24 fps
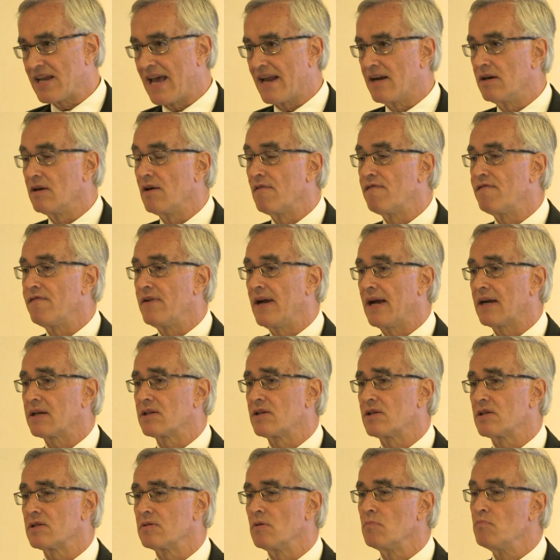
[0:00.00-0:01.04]
had an
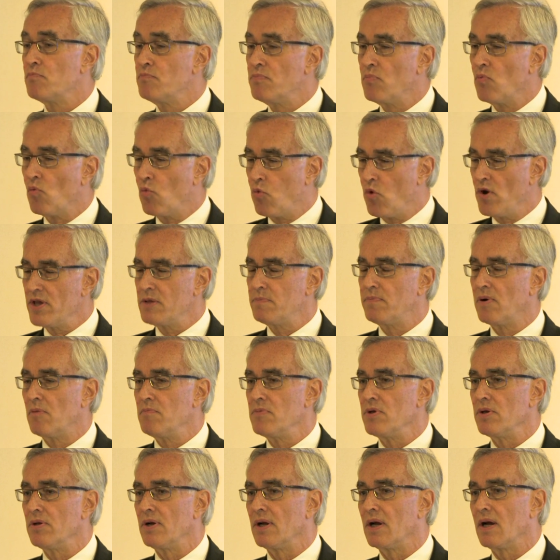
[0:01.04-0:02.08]
effect with
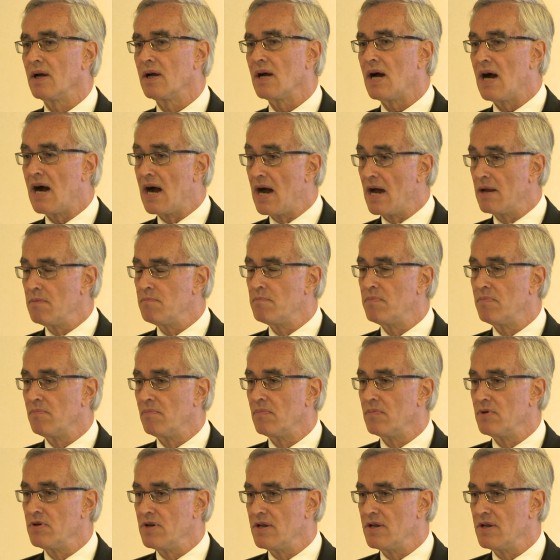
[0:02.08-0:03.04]
Bermuda on